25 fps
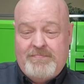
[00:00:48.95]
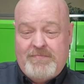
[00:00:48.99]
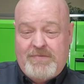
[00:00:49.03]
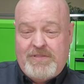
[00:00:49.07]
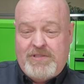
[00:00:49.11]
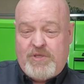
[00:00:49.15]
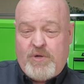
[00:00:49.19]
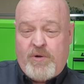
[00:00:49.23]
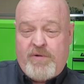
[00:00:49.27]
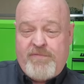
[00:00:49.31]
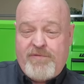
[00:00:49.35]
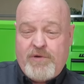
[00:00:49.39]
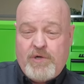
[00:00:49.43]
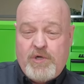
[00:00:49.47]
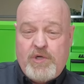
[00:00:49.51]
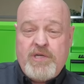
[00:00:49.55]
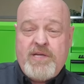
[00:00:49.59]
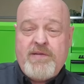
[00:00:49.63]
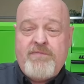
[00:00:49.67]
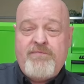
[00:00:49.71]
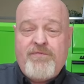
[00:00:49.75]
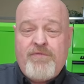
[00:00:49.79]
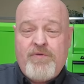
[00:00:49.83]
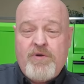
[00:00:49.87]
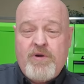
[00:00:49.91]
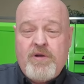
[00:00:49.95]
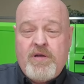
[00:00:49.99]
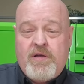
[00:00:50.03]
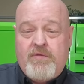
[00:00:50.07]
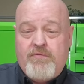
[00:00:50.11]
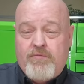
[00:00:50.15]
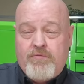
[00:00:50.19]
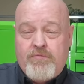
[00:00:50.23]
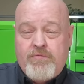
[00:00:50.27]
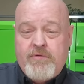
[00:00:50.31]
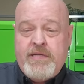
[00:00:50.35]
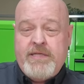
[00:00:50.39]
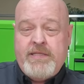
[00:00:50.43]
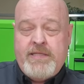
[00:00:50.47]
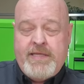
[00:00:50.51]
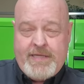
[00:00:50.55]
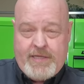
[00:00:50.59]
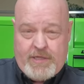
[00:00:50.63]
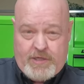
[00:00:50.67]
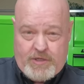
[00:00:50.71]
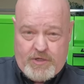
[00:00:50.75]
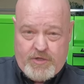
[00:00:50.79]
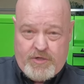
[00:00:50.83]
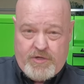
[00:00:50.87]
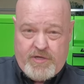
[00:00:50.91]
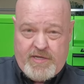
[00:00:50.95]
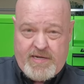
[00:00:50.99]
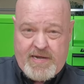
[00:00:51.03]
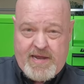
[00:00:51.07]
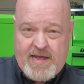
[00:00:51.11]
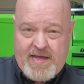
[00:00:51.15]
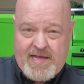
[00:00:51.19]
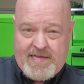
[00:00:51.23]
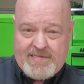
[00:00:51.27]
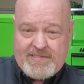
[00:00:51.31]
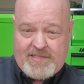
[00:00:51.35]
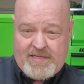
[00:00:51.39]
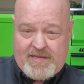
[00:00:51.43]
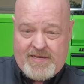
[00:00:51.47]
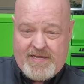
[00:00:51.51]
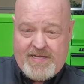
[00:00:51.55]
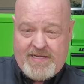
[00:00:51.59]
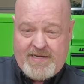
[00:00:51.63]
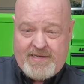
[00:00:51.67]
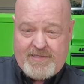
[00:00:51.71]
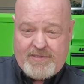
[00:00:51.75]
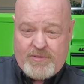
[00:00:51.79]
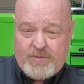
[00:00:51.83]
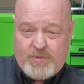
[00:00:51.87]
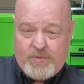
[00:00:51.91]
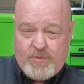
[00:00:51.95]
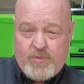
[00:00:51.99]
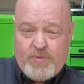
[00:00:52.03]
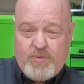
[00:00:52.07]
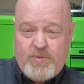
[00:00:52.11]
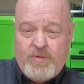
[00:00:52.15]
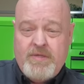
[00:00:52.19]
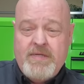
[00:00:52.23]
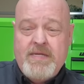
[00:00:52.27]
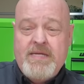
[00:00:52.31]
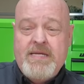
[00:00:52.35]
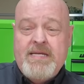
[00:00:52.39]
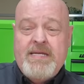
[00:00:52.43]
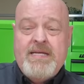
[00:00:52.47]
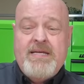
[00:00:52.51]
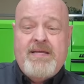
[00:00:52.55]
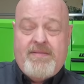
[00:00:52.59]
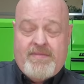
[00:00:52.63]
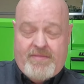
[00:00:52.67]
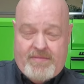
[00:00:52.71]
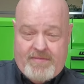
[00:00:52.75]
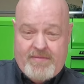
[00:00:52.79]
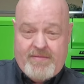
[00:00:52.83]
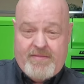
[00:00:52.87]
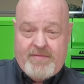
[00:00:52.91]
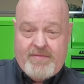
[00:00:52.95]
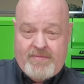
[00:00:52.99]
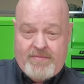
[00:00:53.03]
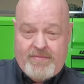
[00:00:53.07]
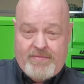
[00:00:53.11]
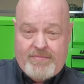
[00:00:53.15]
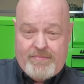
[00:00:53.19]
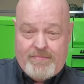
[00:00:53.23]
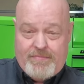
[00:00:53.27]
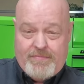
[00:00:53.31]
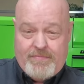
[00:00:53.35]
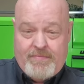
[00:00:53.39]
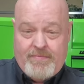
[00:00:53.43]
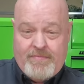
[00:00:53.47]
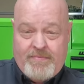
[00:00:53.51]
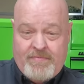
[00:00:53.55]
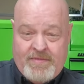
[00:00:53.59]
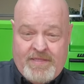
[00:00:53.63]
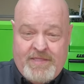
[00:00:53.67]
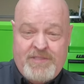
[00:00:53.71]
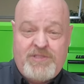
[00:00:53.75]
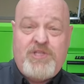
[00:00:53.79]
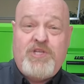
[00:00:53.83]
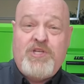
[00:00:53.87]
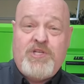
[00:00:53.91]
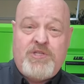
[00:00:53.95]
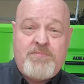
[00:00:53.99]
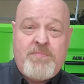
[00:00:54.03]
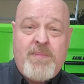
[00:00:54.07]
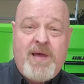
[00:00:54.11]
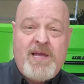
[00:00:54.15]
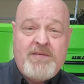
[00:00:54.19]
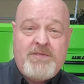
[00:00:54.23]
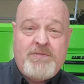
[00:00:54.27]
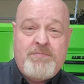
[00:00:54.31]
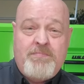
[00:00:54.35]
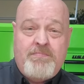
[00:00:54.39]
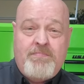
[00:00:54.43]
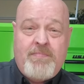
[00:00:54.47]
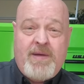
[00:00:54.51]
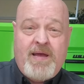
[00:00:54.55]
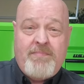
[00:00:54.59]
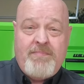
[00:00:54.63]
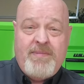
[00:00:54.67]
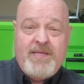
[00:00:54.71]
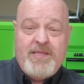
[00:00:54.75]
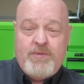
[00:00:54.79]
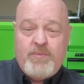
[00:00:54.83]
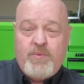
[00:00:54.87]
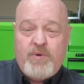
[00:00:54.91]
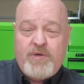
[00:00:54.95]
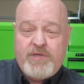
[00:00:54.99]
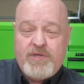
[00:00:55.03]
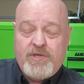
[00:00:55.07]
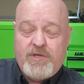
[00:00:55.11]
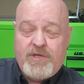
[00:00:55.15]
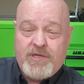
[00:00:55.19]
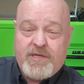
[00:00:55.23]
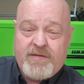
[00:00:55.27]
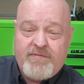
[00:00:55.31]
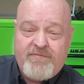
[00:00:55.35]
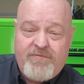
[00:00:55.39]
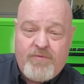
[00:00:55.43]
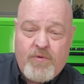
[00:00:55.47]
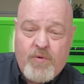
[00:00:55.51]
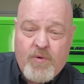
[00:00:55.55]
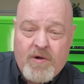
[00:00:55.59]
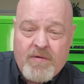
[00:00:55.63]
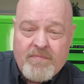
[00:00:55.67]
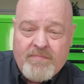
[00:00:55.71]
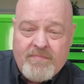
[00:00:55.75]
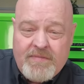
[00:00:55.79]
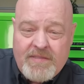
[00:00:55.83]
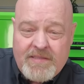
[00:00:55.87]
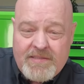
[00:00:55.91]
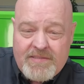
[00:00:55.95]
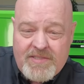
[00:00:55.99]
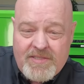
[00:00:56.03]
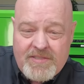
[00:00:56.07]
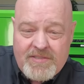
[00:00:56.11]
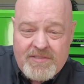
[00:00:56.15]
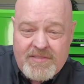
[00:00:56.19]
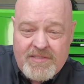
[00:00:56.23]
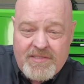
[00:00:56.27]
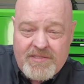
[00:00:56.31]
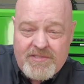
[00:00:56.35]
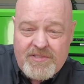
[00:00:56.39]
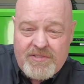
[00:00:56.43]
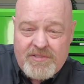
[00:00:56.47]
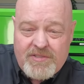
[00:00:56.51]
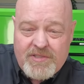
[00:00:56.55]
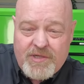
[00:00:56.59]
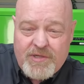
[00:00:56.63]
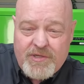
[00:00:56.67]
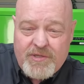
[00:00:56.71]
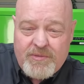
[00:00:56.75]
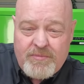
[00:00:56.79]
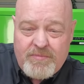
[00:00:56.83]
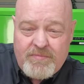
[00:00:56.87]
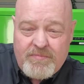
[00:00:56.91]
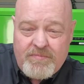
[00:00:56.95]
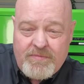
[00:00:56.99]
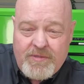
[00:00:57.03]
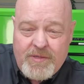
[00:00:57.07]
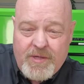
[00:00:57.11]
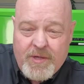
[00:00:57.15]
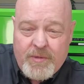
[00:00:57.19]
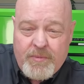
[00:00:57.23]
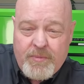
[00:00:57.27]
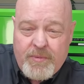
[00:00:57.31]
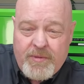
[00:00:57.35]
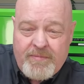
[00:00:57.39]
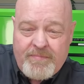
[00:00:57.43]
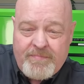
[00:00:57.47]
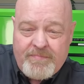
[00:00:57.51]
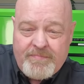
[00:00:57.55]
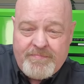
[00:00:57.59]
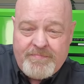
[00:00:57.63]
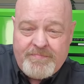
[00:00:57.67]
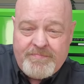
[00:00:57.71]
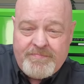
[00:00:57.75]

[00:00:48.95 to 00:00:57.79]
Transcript: So if you're looking for a really good oscillating tool, this just might be the one you're looking for. This is a good one.